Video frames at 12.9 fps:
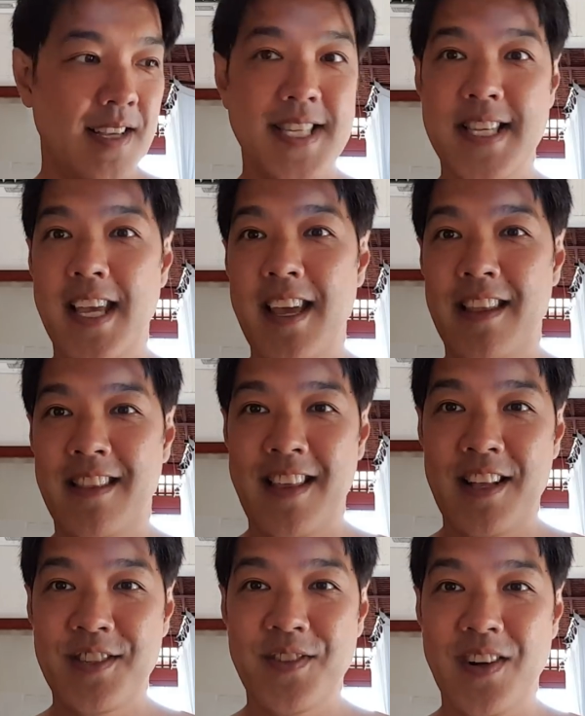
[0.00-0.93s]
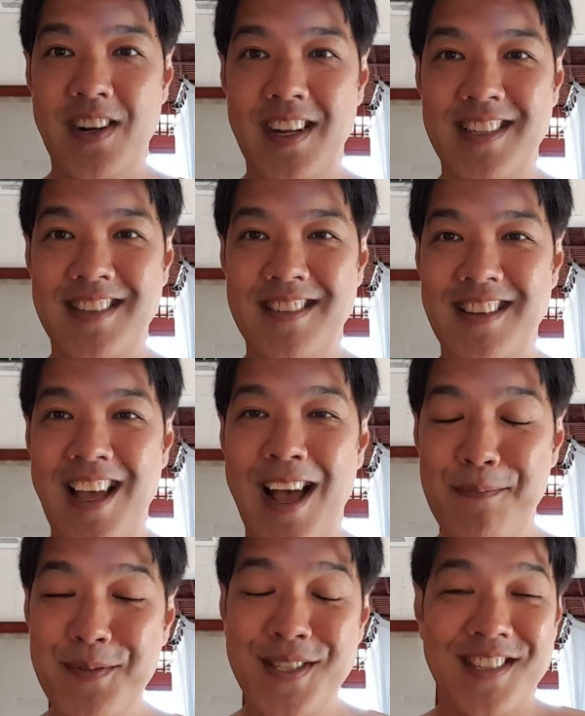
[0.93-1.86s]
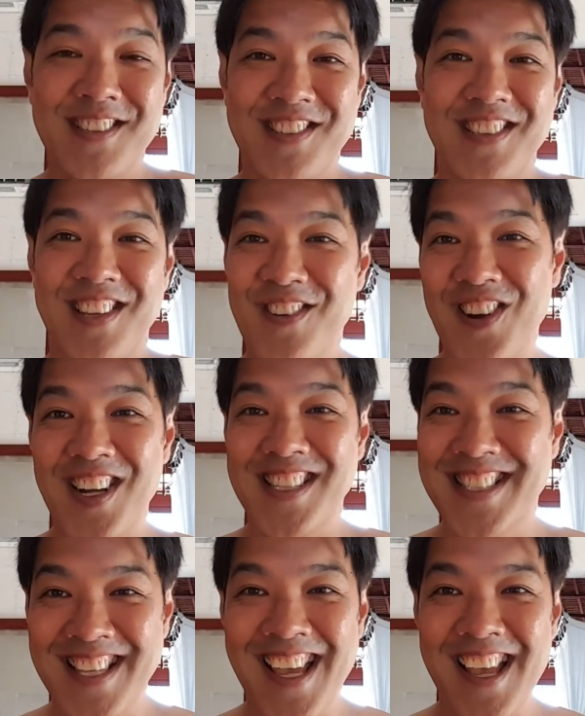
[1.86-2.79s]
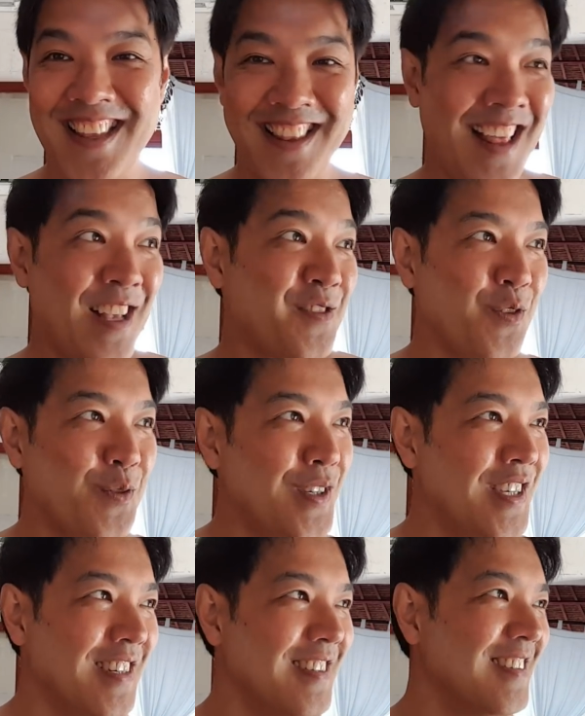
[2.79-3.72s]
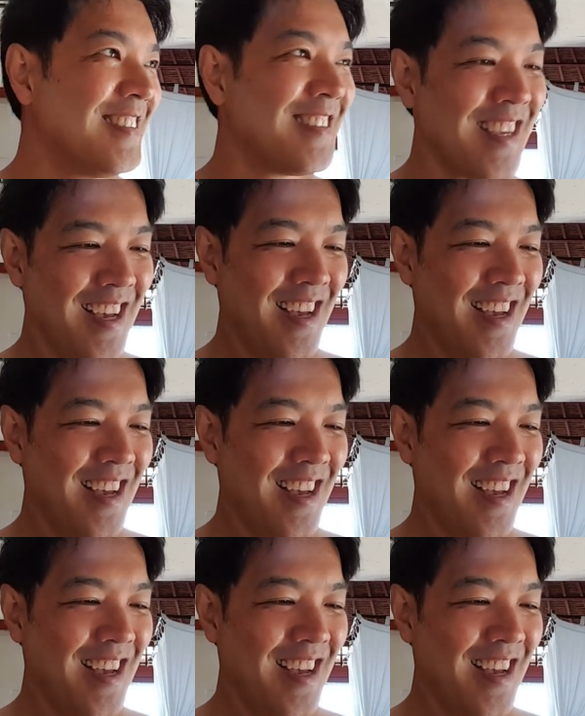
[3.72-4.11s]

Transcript: Sand, that's right. Absolutely right, sand, that's what we use.